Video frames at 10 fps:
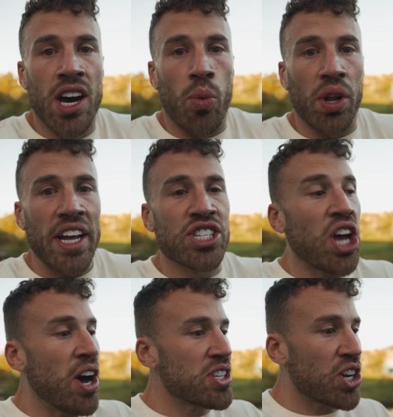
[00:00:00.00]
Well, I'd
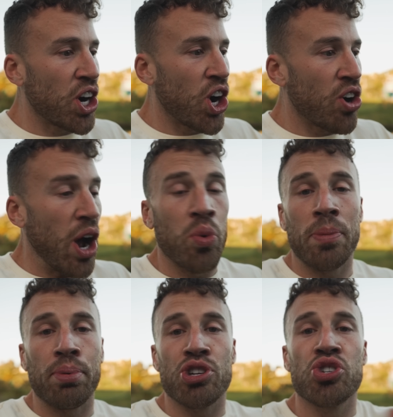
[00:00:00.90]
talk to her, I
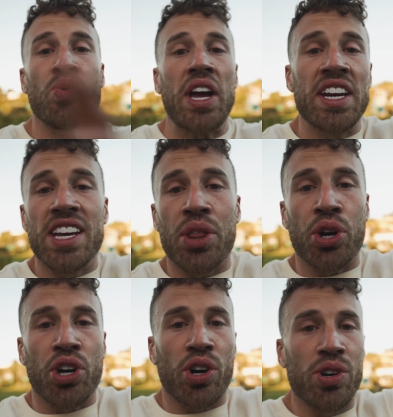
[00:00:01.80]
wouldn't pursue any
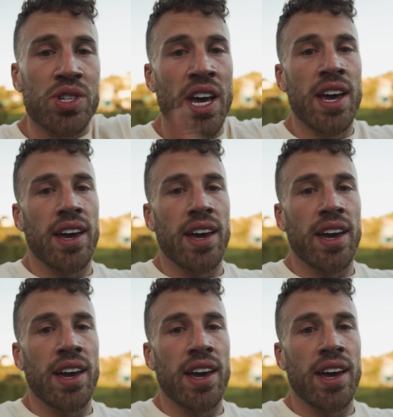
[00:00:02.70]
other girls.